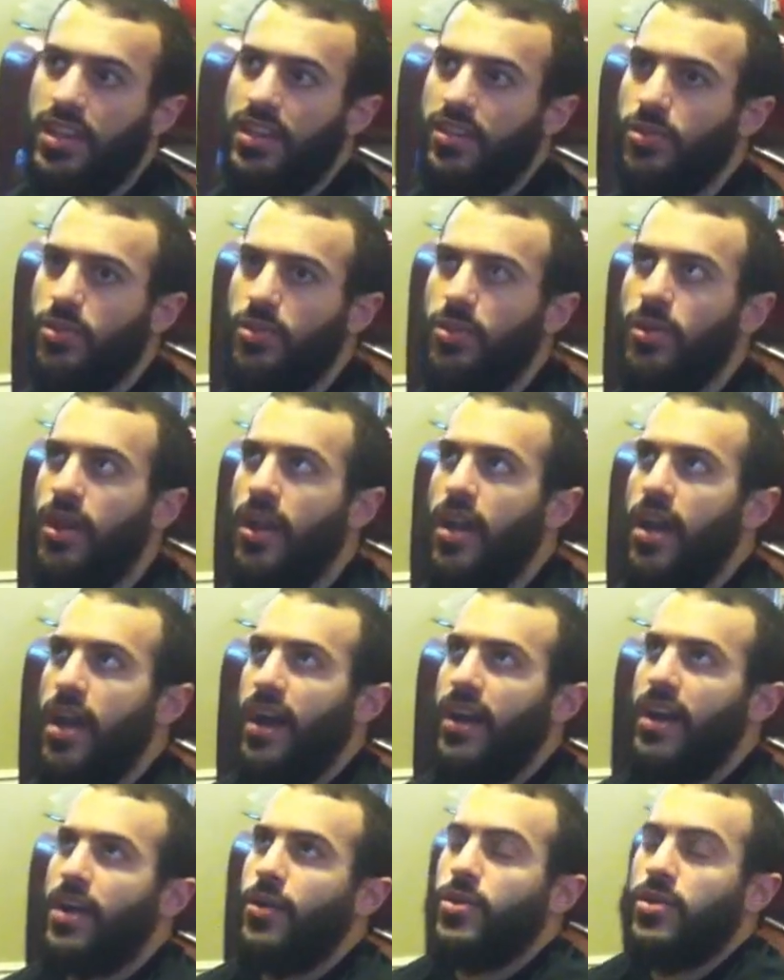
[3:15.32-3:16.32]
I do
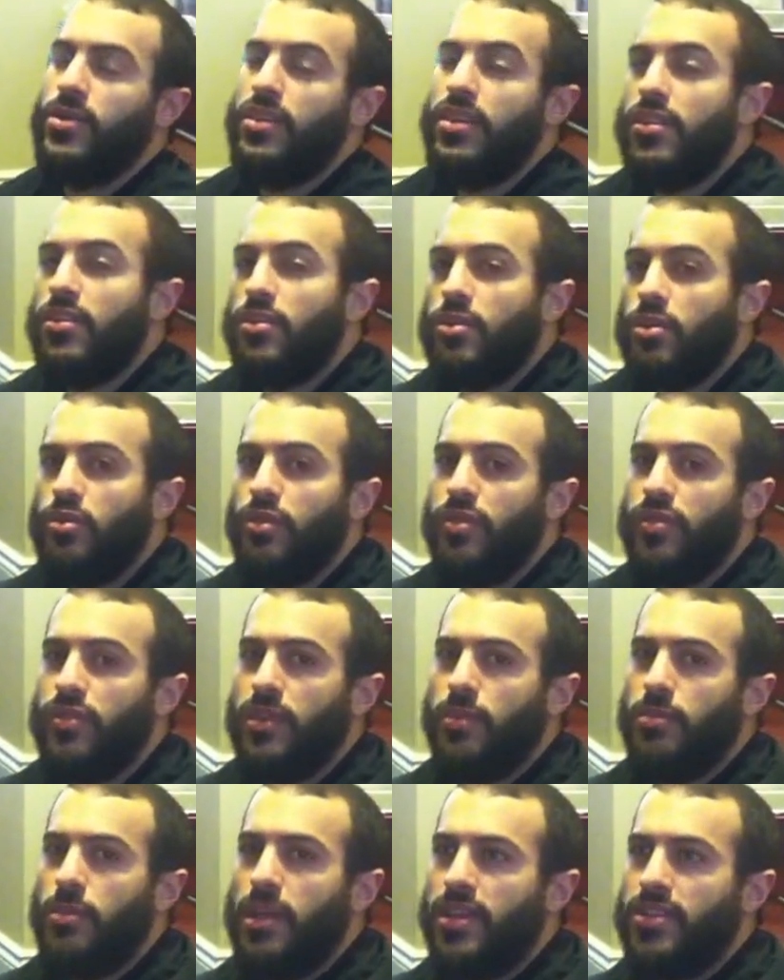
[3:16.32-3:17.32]
around 10 to
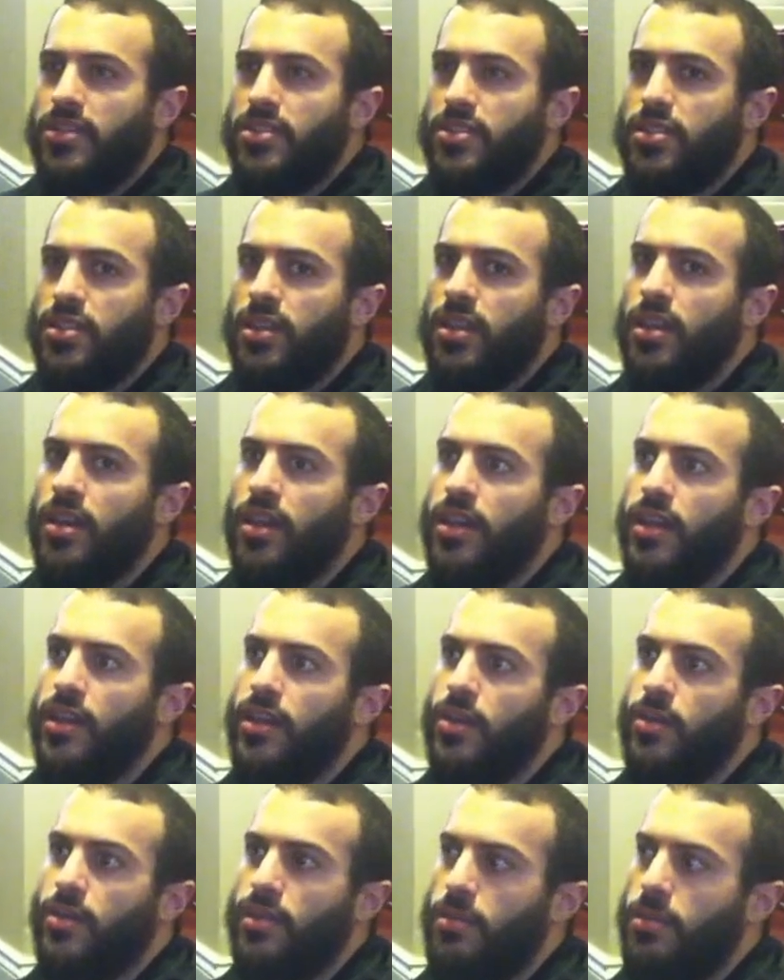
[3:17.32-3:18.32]
15 minutes
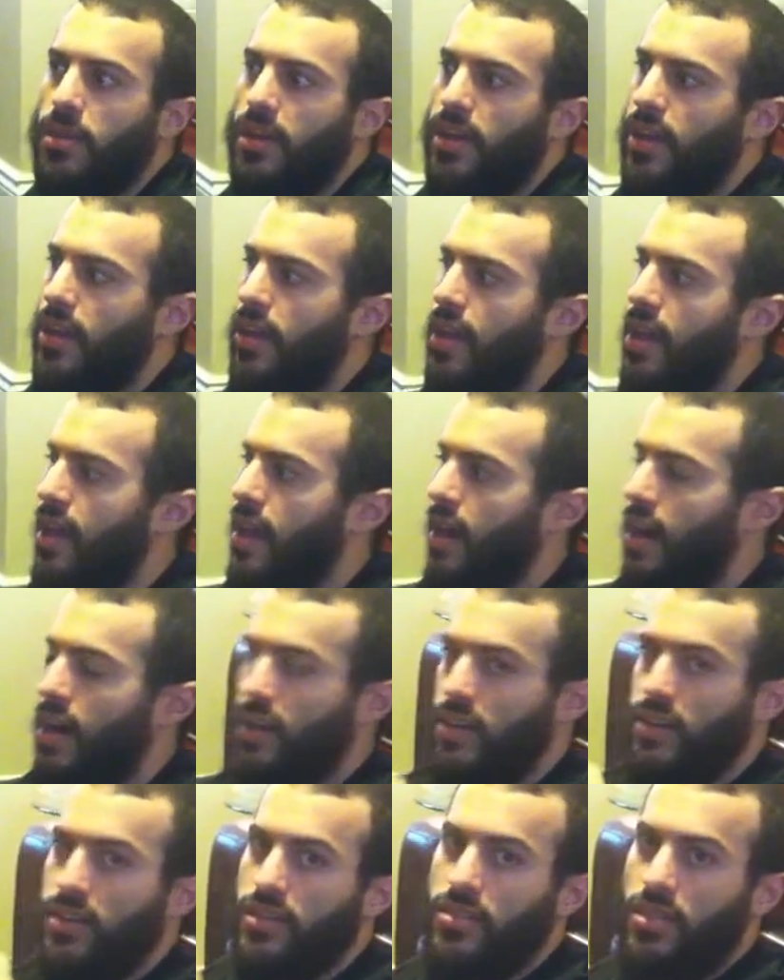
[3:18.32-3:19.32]
on the bike.
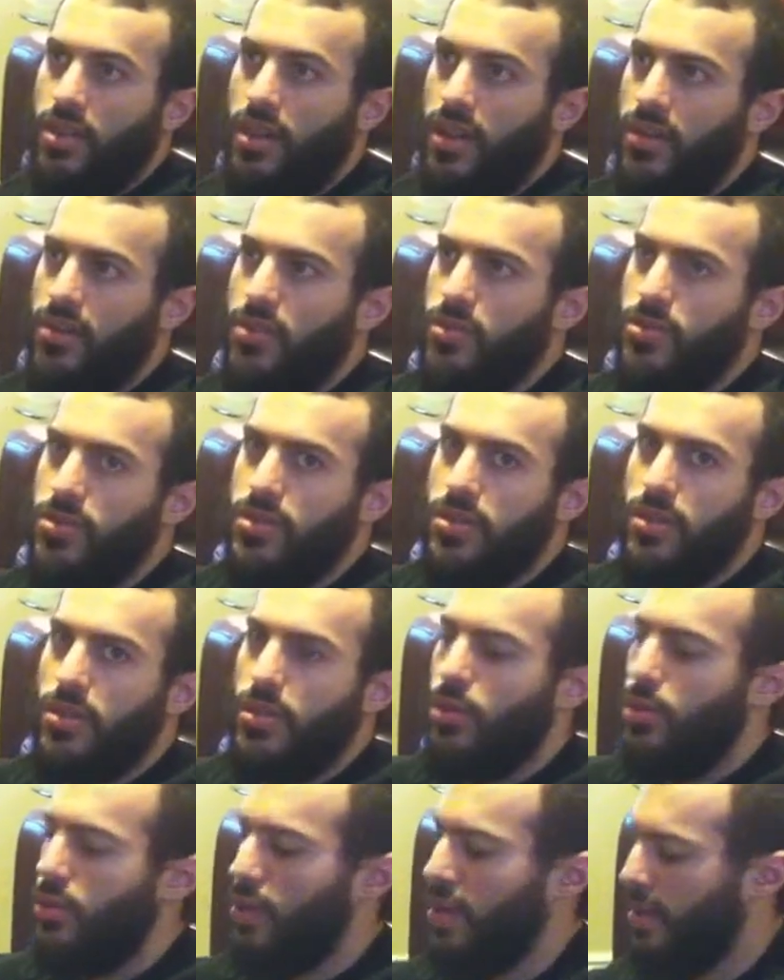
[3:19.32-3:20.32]
I try to
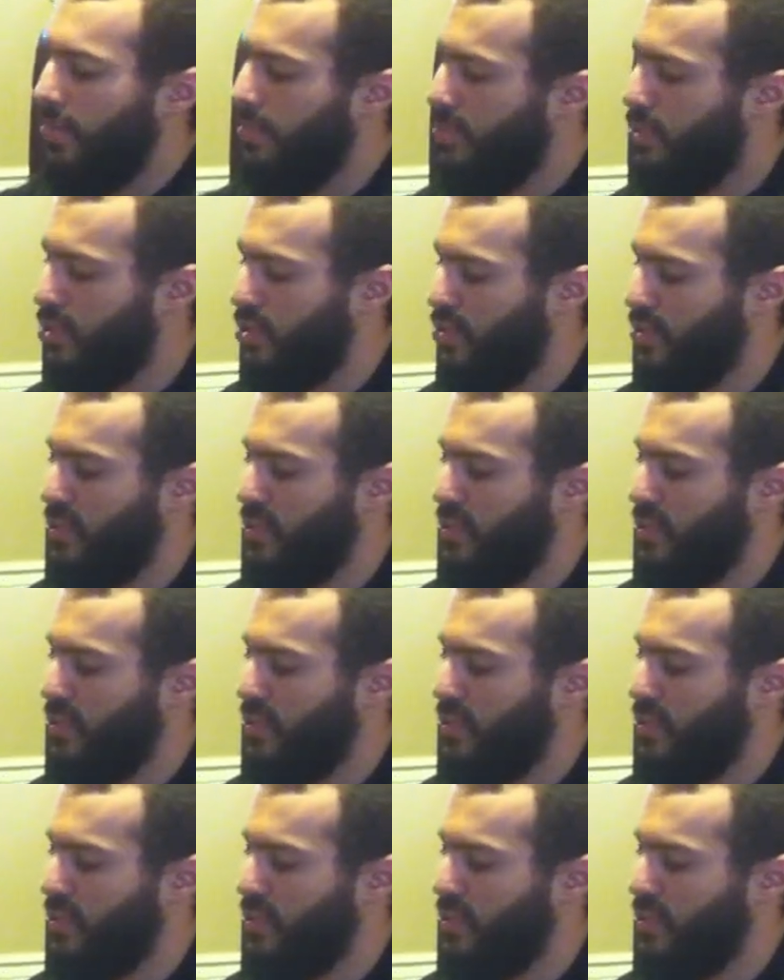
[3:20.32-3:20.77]
slowly push